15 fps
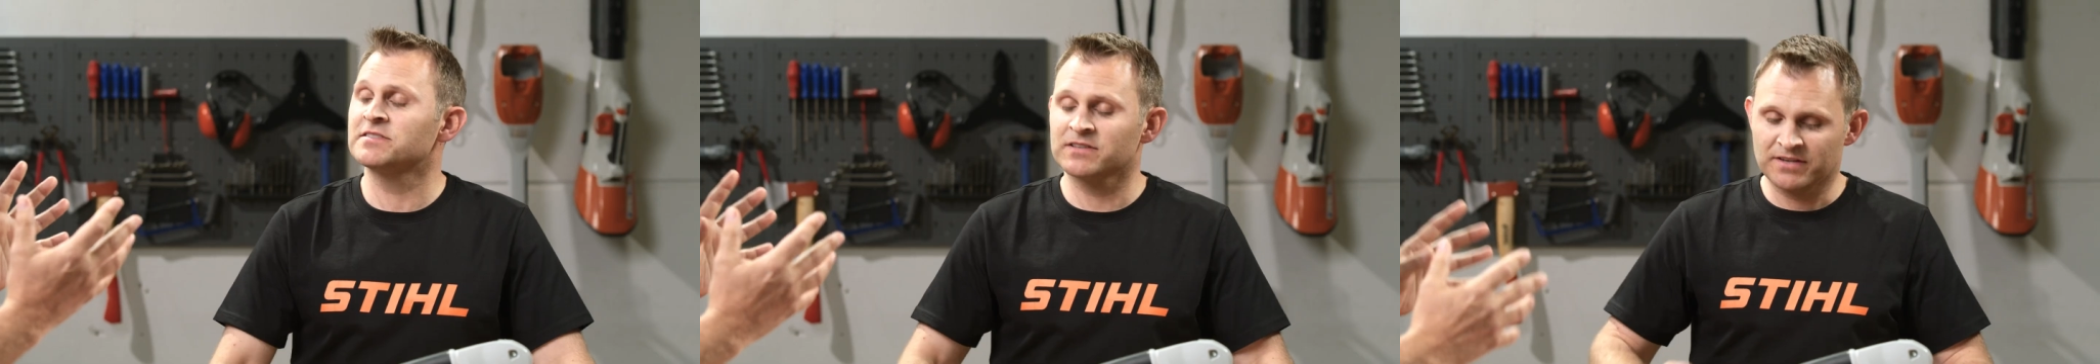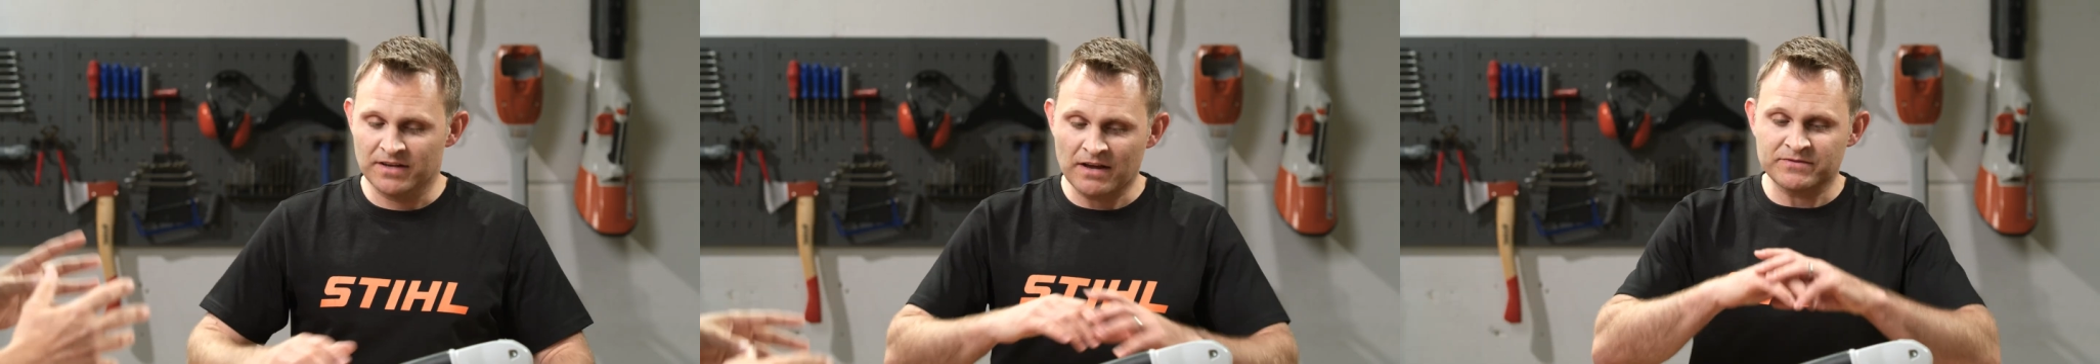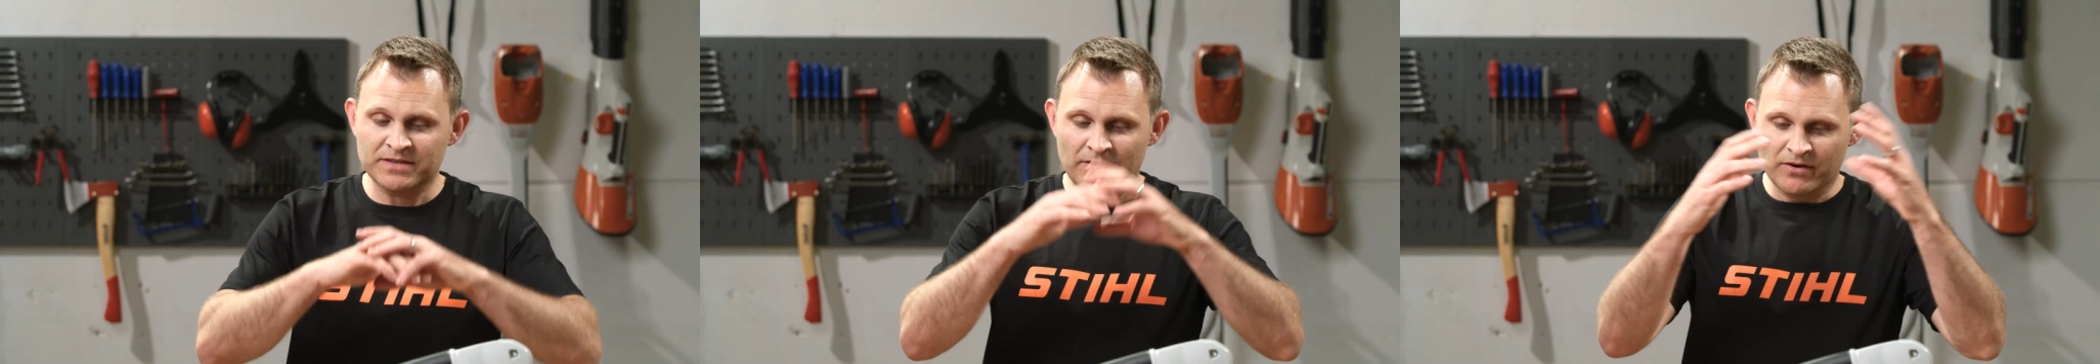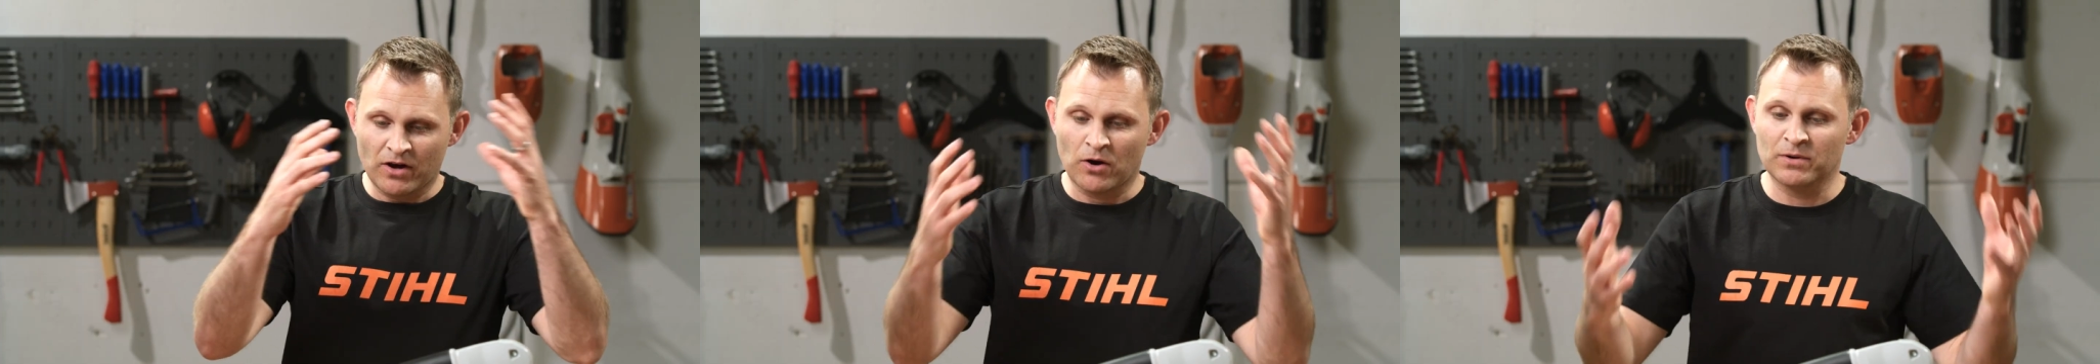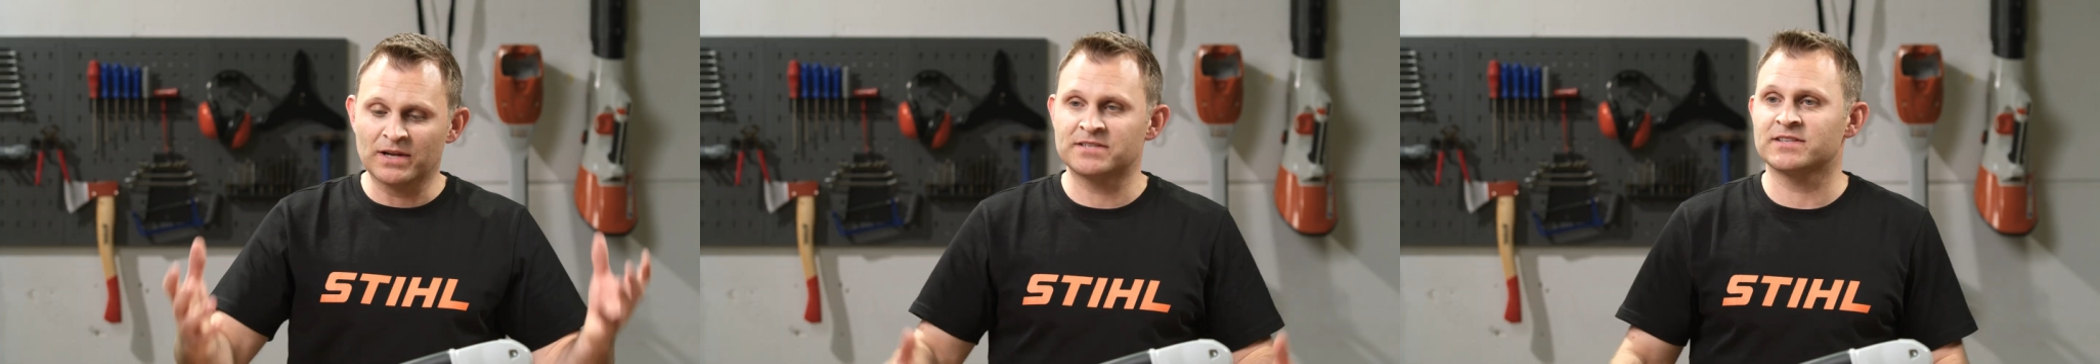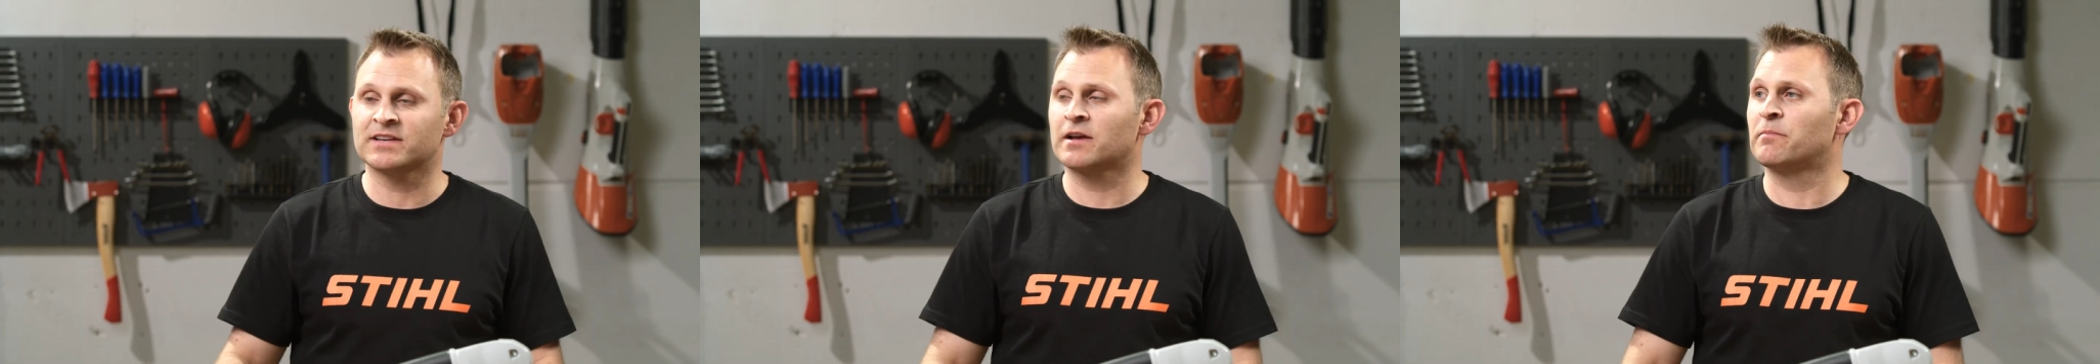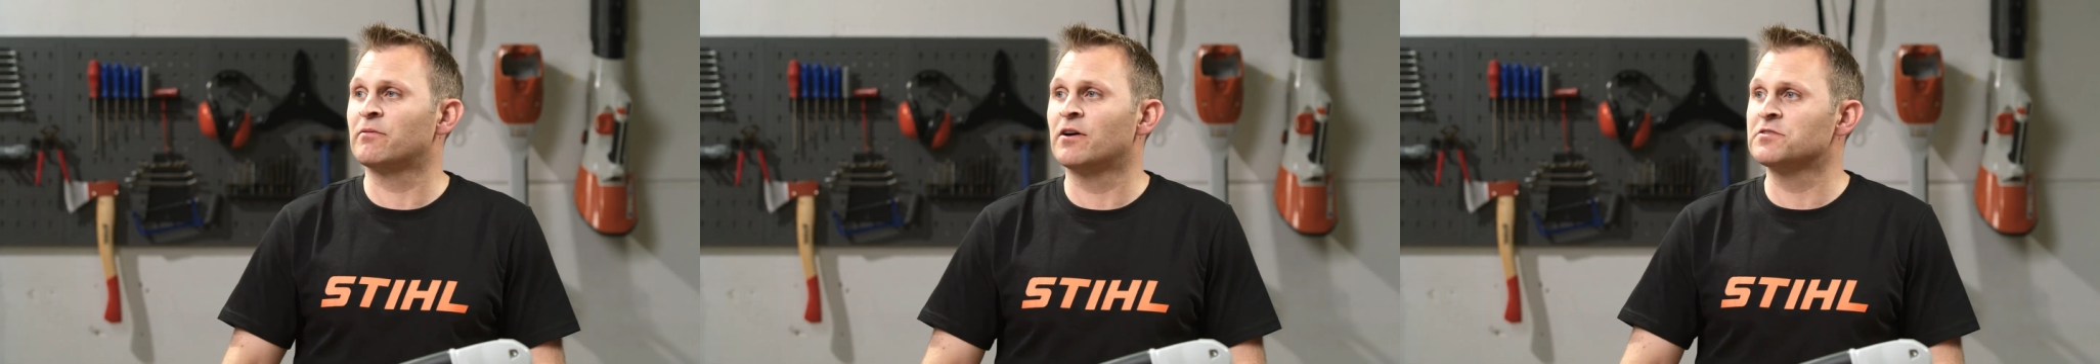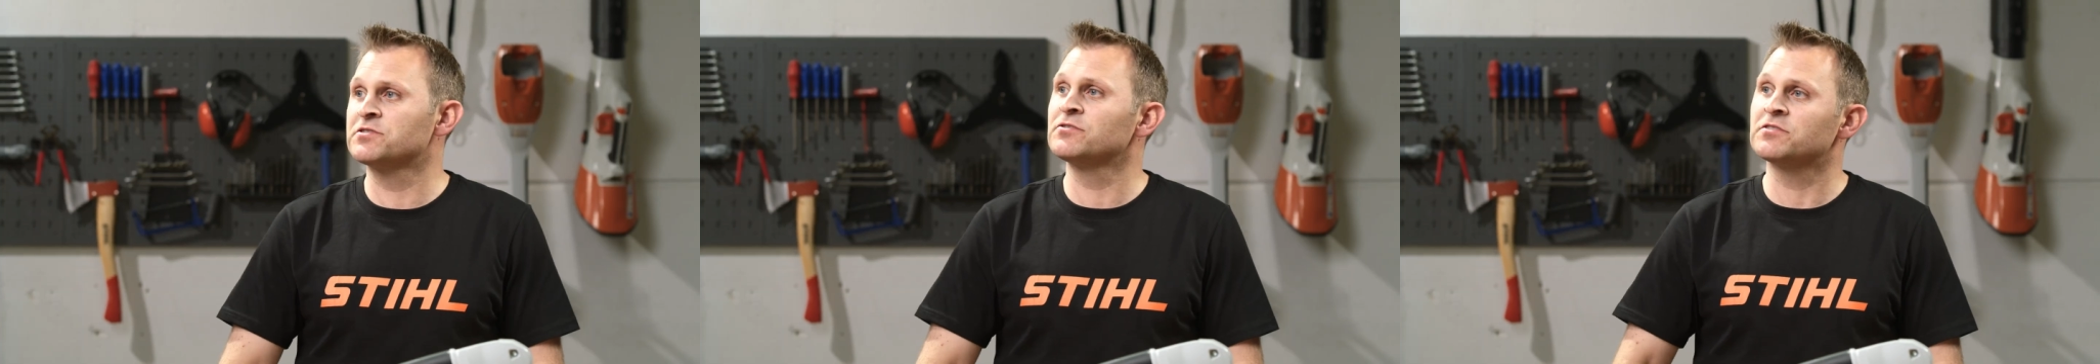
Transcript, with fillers: so you have to have a holistic approach,